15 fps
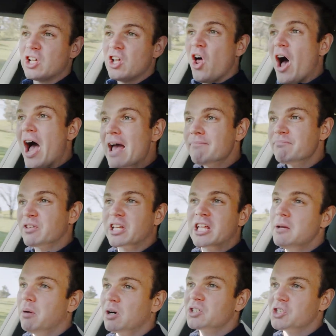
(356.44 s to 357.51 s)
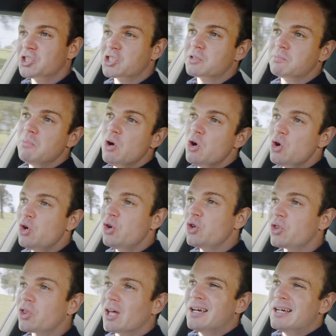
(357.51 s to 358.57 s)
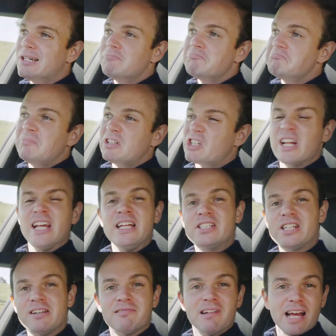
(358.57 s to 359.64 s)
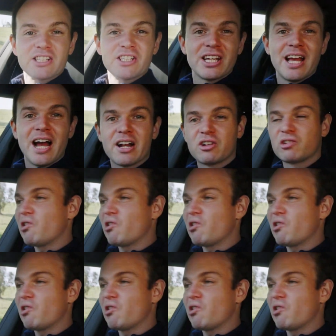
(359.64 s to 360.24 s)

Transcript: light, the gearbox is smooth. It's an easy, relaxing car to